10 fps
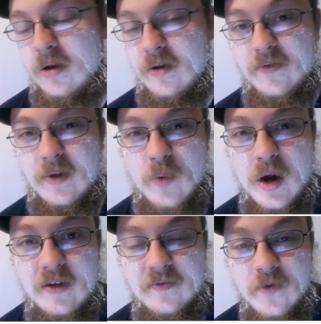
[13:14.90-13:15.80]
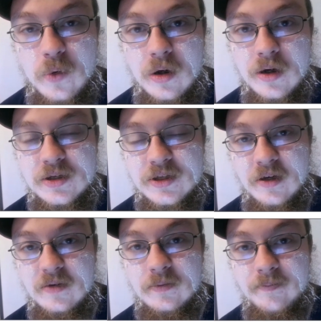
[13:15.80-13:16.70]
than Wake Forest
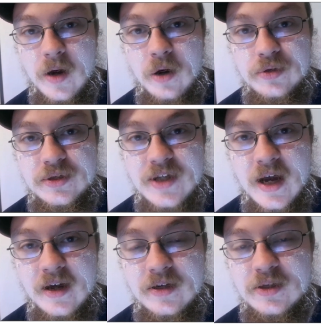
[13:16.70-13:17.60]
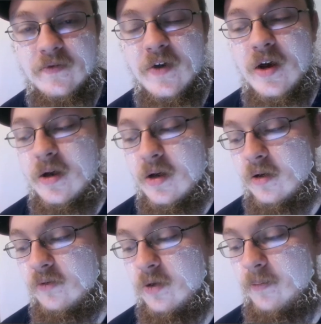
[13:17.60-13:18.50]
on both sides of
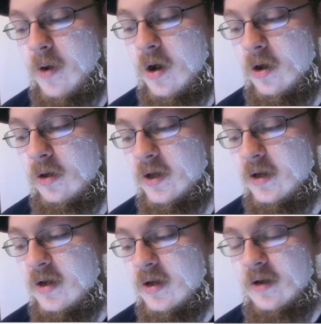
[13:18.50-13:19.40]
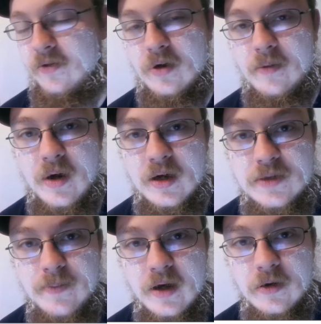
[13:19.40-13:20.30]
the ball, and they're a
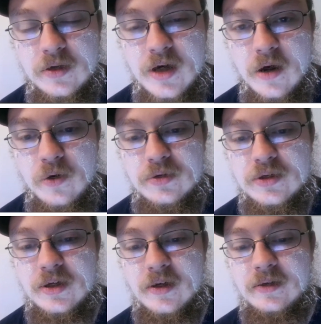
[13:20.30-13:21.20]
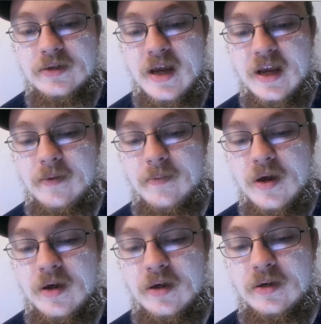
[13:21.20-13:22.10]
much better coached team
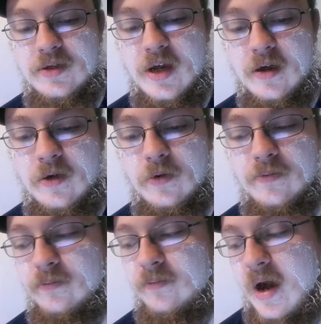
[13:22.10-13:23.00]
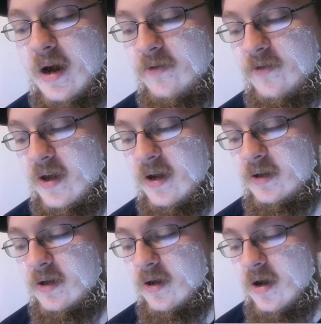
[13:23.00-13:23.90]
too. I
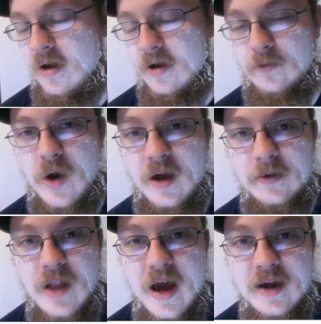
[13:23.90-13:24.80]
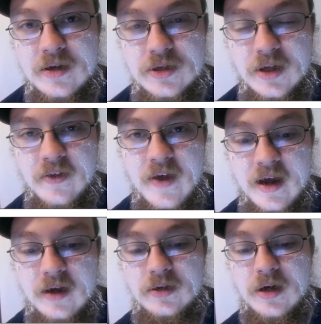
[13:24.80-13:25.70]
think Rhett Lashlee, the
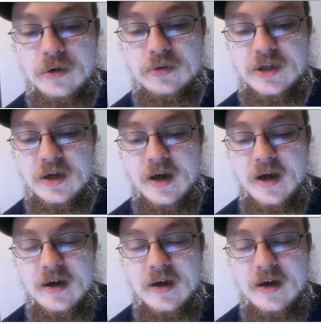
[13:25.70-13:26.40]
head coach at